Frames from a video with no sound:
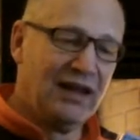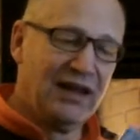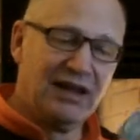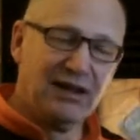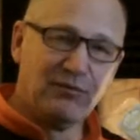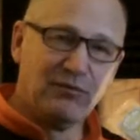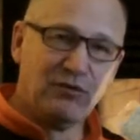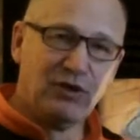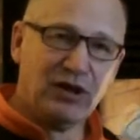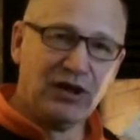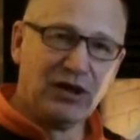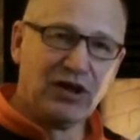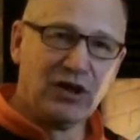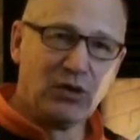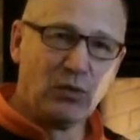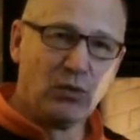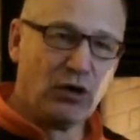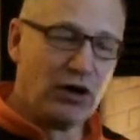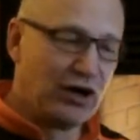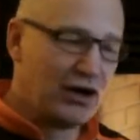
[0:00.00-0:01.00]
and I'm really
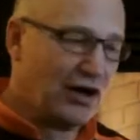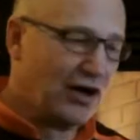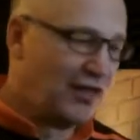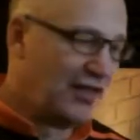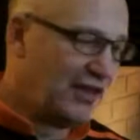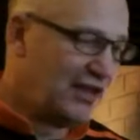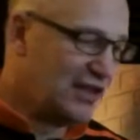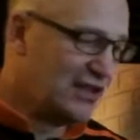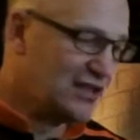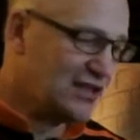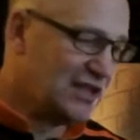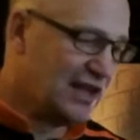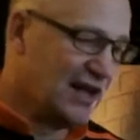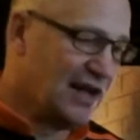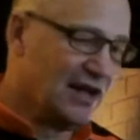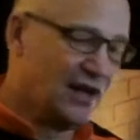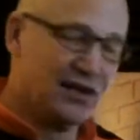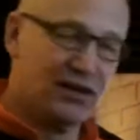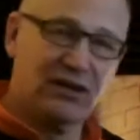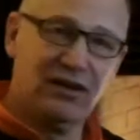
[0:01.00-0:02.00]
going to work on these
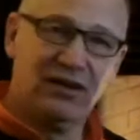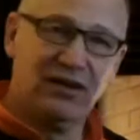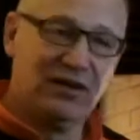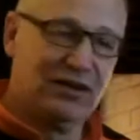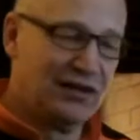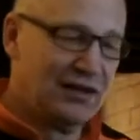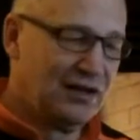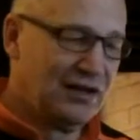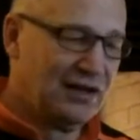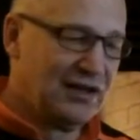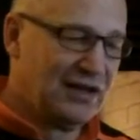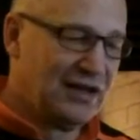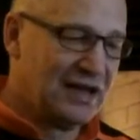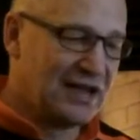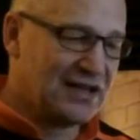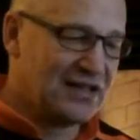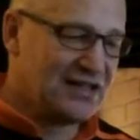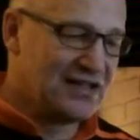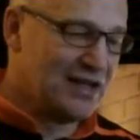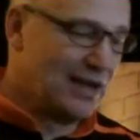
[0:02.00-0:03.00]
uh,
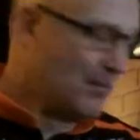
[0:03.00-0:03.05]
next